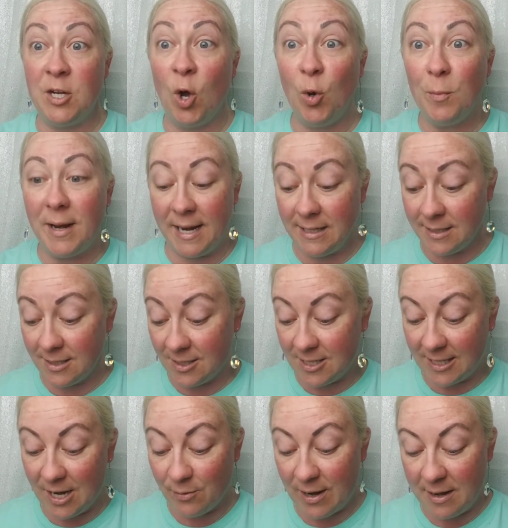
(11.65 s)
whole minutes to
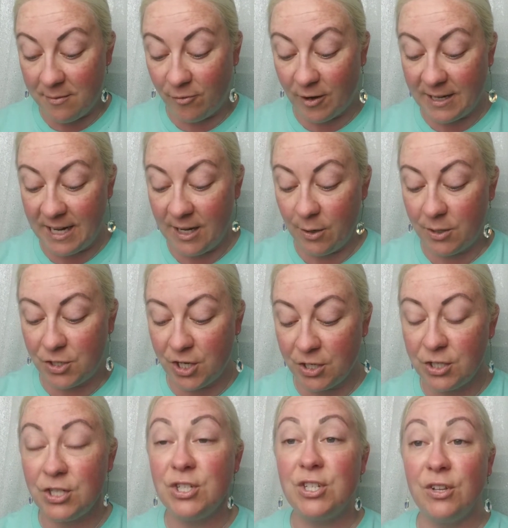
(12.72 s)
get ready before I need to go to
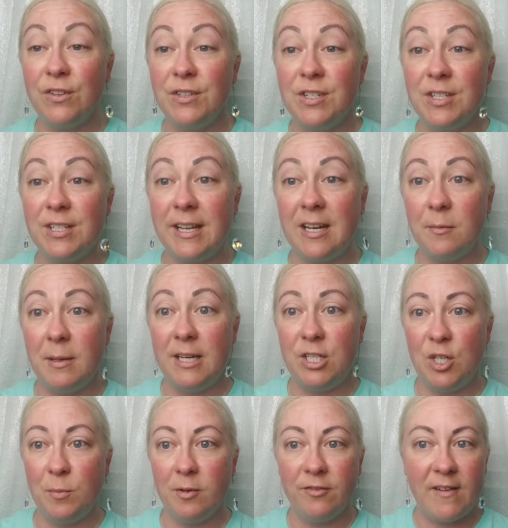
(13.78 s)
church, so this is going to be
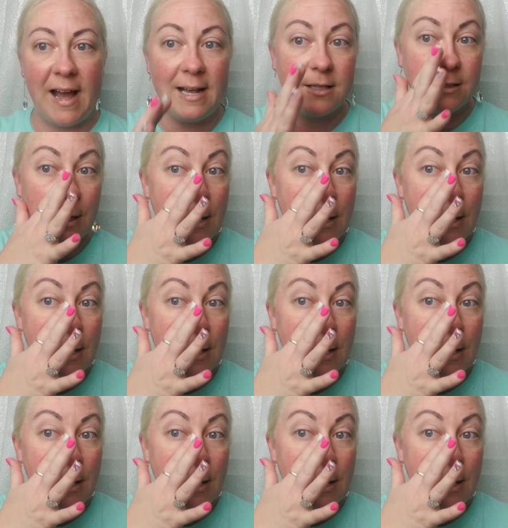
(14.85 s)
super fast.